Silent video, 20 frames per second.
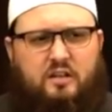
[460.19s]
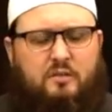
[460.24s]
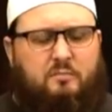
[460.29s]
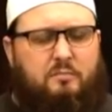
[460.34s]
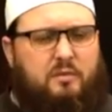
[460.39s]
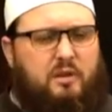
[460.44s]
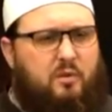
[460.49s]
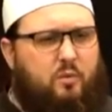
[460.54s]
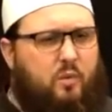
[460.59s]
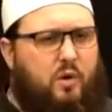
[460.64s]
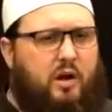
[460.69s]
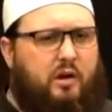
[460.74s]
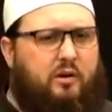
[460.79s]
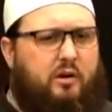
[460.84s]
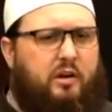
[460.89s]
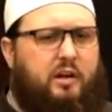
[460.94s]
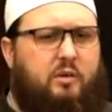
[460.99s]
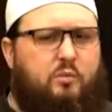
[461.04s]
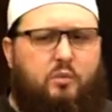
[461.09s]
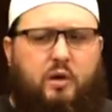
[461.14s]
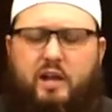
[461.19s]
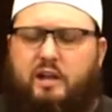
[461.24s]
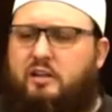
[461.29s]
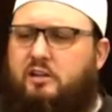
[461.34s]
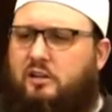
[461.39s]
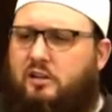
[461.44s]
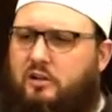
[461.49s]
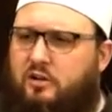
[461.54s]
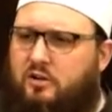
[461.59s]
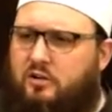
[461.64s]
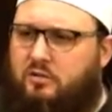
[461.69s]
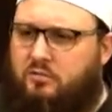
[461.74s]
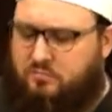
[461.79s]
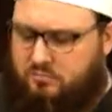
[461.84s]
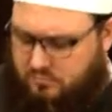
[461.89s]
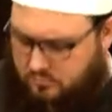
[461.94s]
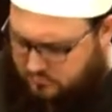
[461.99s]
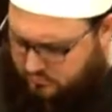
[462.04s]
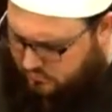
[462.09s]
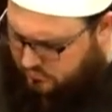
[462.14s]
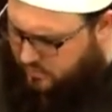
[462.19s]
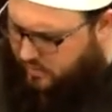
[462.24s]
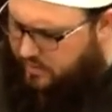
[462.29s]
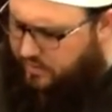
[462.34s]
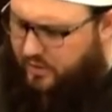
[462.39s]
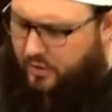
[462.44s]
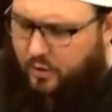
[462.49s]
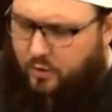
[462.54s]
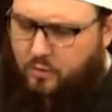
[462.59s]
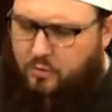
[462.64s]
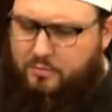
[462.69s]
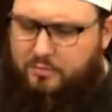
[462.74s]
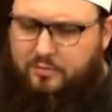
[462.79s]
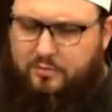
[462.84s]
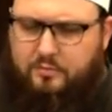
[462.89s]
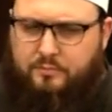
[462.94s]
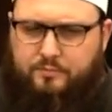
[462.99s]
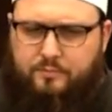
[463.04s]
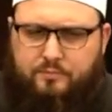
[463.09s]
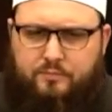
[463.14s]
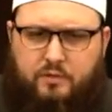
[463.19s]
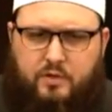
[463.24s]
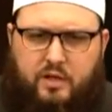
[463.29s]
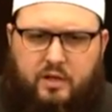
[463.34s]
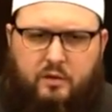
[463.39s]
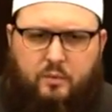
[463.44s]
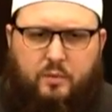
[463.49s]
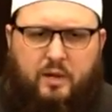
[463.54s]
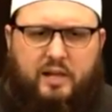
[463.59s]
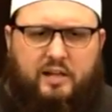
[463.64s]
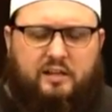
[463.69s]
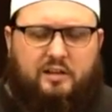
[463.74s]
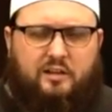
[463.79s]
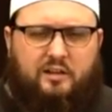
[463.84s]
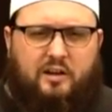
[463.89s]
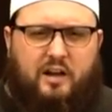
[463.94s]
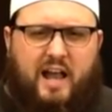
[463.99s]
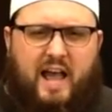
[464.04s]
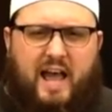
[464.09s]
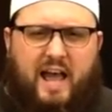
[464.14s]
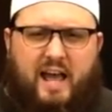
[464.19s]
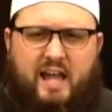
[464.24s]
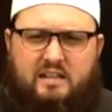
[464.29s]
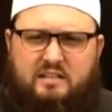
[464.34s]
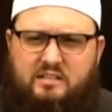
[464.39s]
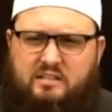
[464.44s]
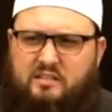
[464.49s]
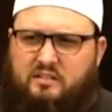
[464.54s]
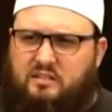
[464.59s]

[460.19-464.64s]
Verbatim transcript: me wearing a regular thobe and a regular hat,